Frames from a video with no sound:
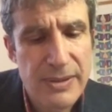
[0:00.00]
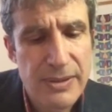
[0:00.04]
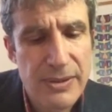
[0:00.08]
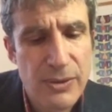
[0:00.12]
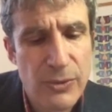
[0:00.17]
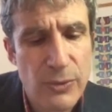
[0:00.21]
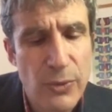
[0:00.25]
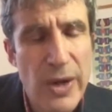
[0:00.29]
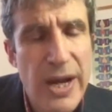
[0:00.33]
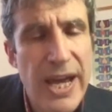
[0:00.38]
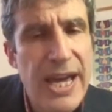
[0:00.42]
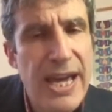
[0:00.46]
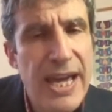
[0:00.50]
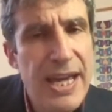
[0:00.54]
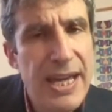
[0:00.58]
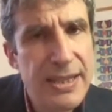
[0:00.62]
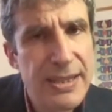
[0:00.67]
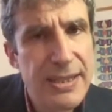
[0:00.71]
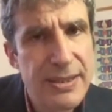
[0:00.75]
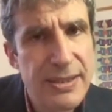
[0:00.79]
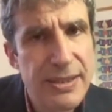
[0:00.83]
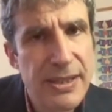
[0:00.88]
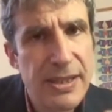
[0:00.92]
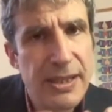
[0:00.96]

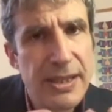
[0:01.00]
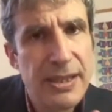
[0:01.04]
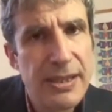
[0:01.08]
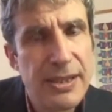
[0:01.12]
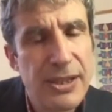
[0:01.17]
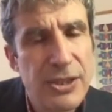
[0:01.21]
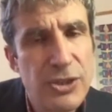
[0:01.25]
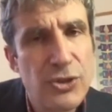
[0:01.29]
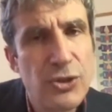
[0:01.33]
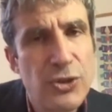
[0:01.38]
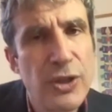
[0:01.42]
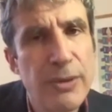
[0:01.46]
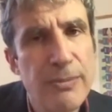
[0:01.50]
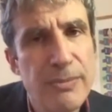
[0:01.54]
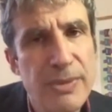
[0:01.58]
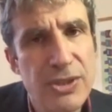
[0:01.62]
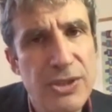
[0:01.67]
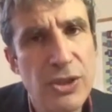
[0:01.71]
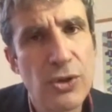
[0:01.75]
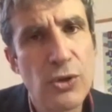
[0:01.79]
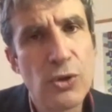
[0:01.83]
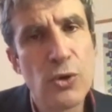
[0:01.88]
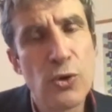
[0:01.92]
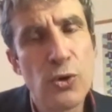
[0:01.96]
grade the, the
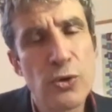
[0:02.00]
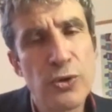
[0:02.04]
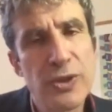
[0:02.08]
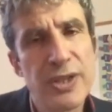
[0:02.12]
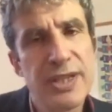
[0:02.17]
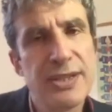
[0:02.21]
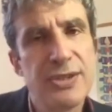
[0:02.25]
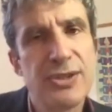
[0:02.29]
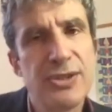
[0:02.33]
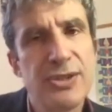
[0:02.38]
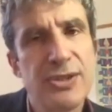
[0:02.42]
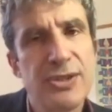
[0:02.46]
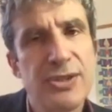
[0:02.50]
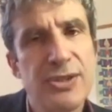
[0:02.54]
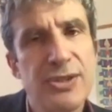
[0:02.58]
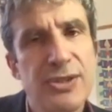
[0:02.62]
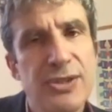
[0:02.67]
treatment according